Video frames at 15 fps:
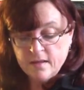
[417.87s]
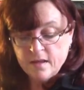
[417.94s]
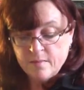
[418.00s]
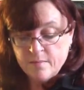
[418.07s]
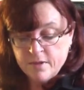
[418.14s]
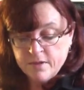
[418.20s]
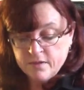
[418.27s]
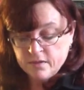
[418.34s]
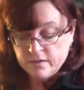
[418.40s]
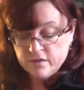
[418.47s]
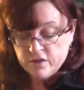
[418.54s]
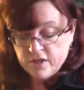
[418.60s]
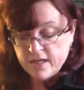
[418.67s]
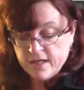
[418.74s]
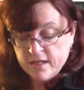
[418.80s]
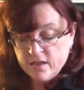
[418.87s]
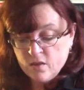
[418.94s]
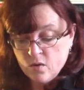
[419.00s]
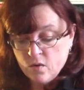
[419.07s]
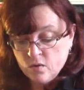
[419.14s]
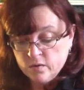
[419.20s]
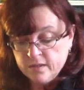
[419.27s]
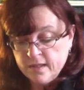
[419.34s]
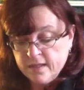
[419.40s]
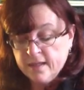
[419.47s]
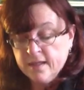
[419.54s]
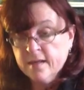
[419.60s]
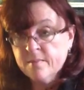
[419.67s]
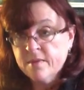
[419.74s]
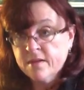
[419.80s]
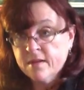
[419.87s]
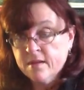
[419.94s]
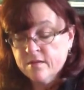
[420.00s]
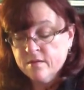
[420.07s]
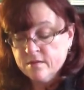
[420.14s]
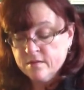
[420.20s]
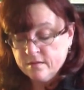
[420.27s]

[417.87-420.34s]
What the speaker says: a bundle of shaggy gold taking up the other.